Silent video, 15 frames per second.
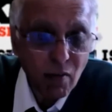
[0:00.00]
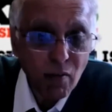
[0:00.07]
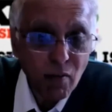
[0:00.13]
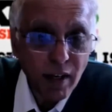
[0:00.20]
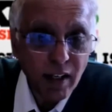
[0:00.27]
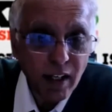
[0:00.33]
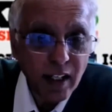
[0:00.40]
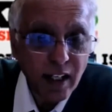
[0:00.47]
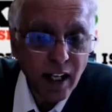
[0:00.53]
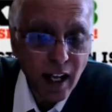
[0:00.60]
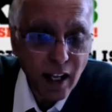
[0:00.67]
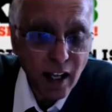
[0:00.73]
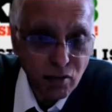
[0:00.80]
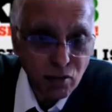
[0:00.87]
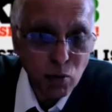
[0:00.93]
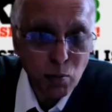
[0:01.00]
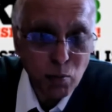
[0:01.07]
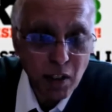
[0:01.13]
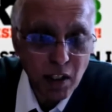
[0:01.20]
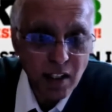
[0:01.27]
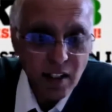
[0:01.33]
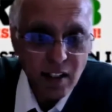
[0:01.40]
where it has to
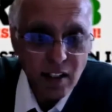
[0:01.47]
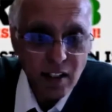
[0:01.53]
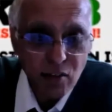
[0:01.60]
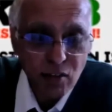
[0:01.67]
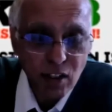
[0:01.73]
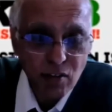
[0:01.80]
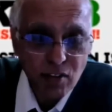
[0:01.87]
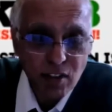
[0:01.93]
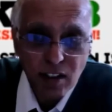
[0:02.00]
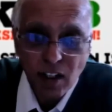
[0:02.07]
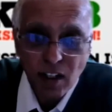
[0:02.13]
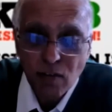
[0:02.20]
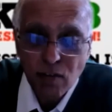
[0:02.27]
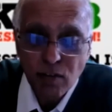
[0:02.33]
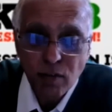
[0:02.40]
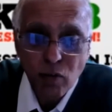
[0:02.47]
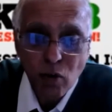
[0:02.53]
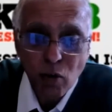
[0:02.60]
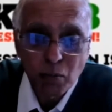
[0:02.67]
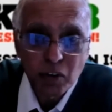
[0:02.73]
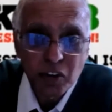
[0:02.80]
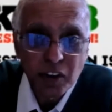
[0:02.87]
be discussed in the Houses of
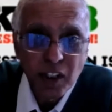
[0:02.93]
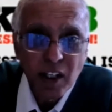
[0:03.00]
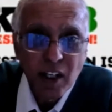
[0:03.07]
Commons.